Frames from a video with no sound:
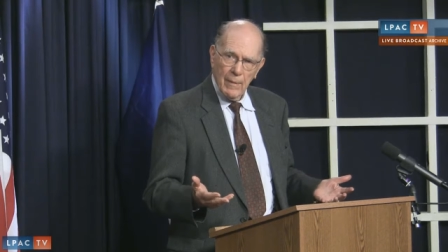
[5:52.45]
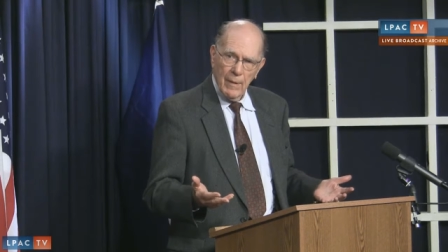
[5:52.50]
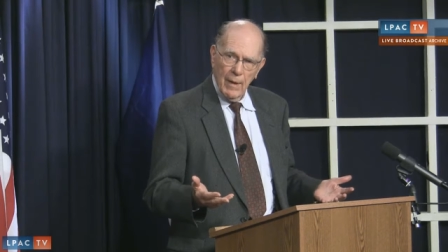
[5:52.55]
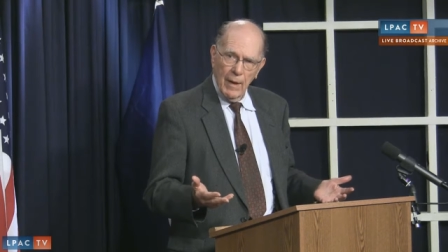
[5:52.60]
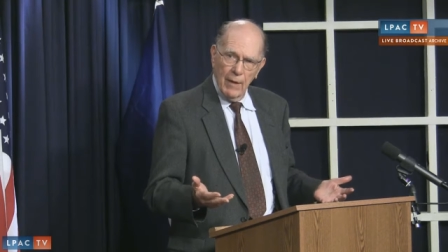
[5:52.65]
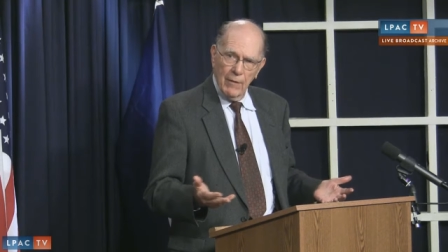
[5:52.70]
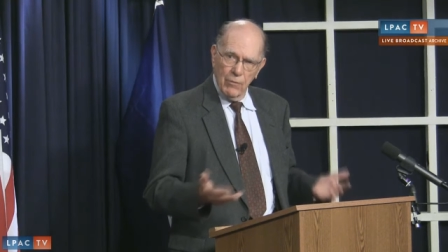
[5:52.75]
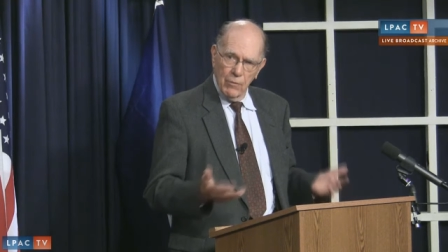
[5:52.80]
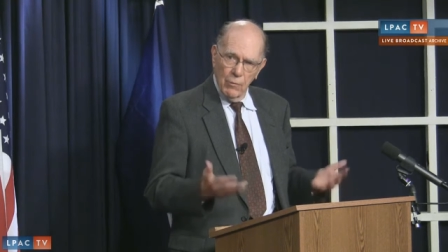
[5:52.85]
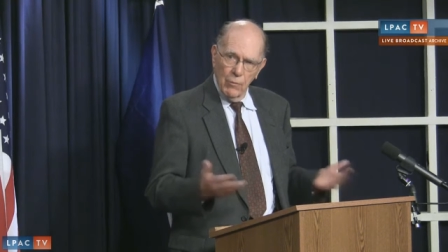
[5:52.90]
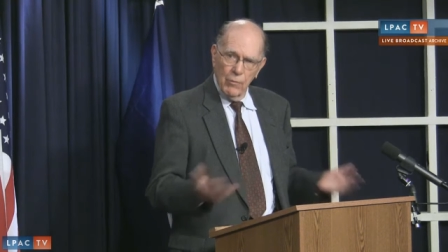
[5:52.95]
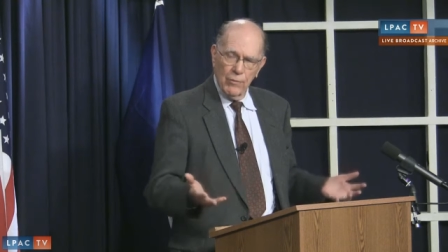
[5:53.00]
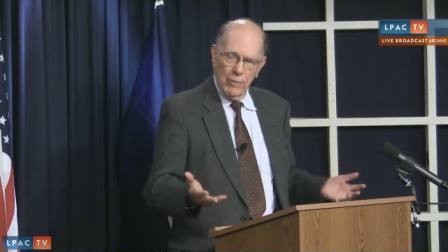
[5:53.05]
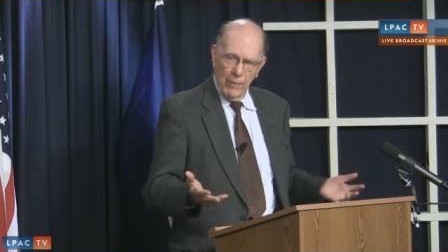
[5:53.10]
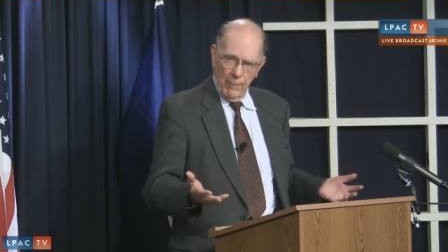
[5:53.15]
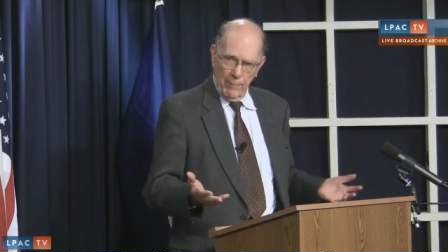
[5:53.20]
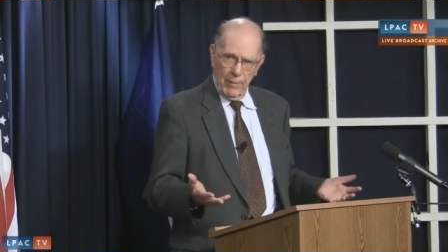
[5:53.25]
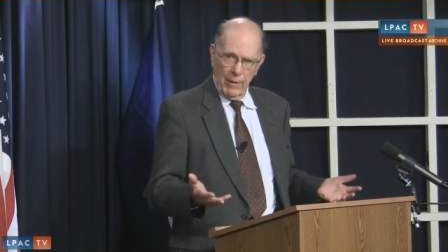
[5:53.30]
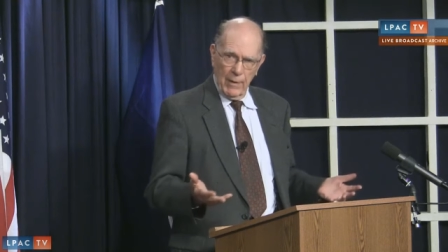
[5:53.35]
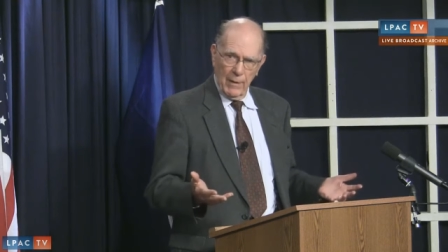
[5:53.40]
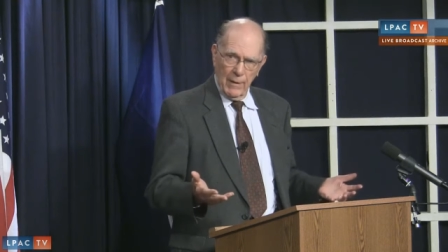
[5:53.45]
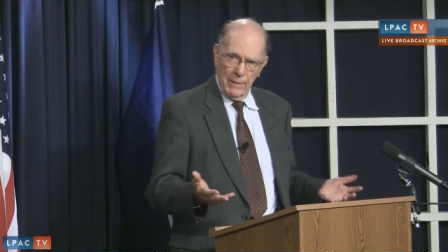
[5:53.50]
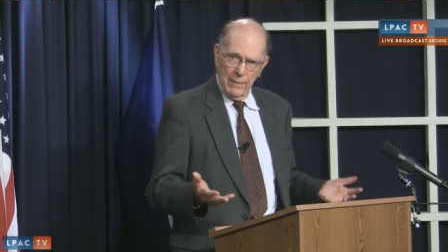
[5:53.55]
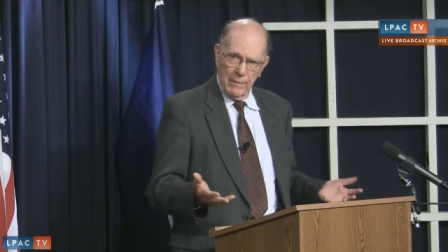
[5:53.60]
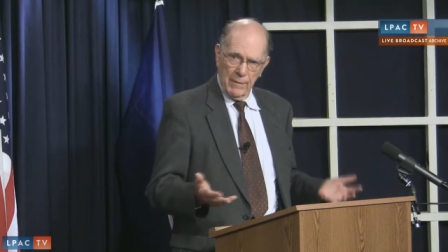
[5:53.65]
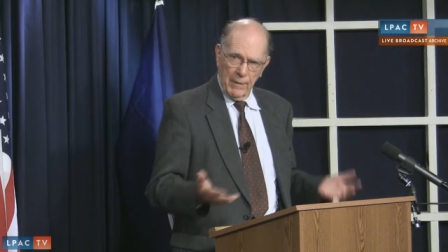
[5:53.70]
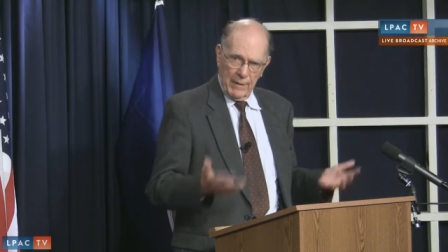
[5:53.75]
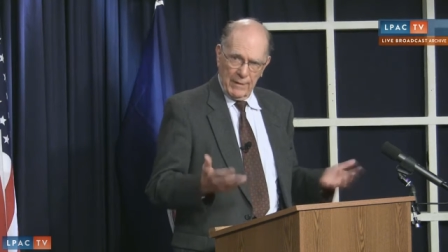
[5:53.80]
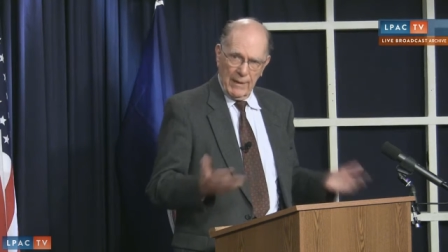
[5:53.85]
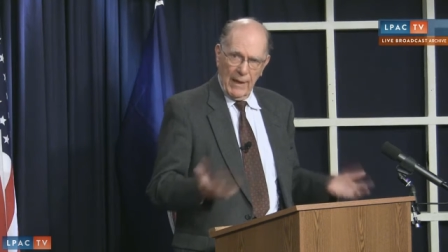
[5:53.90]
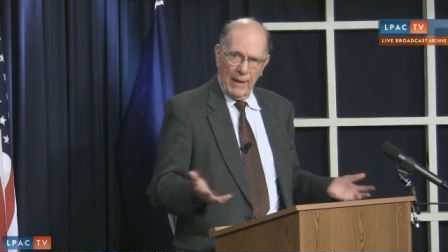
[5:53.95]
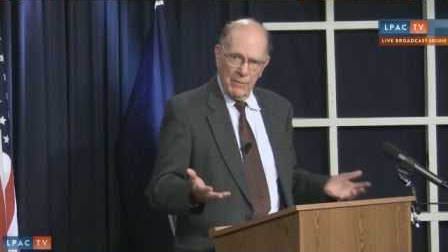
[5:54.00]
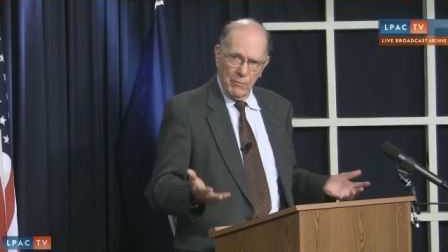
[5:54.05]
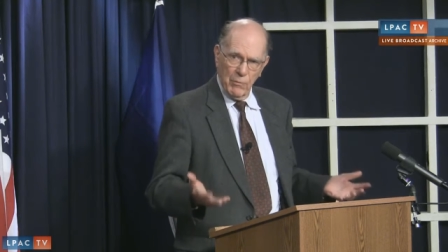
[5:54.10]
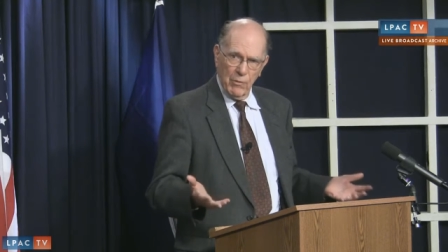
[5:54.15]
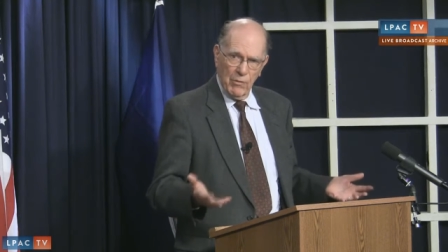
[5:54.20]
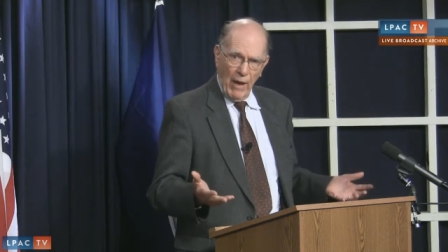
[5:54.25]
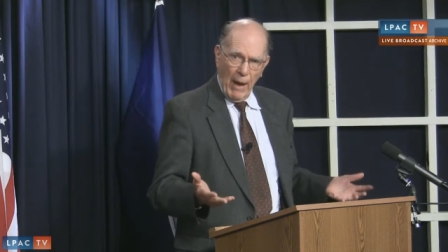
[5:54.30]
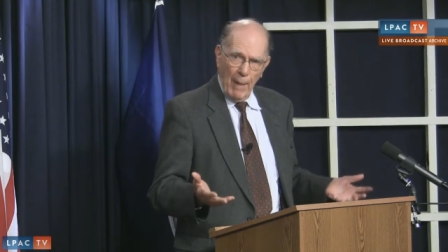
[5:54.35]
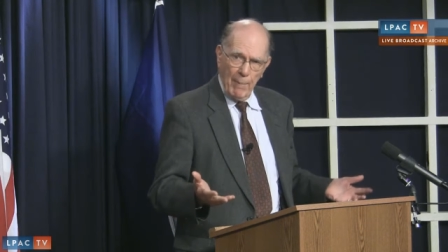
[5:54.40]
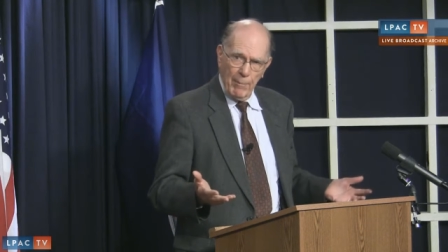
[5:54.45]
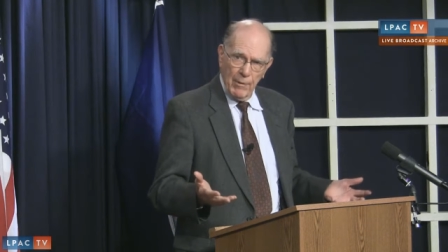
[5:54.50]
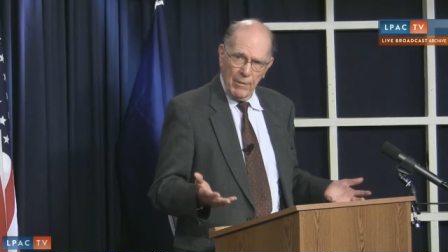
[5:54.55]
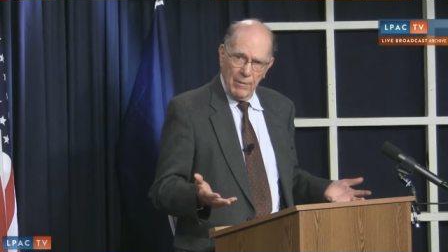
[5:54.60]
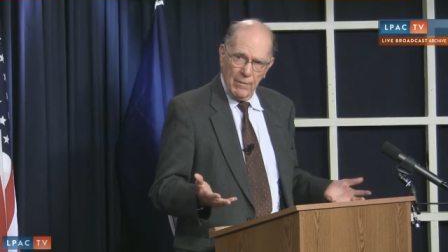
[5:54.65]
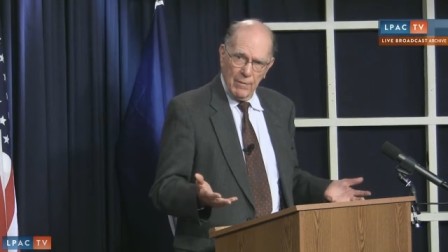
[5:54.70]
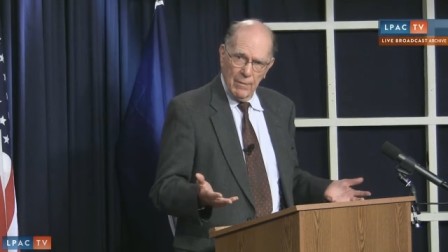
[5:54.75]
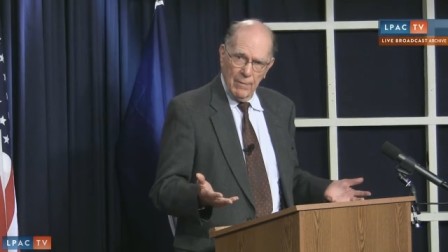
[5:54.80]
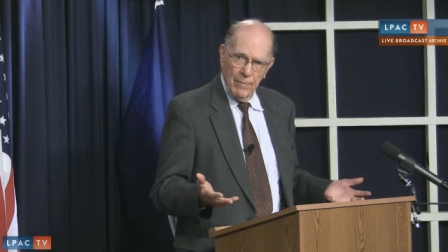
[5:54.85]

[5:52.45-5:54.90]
and do something like that which happened.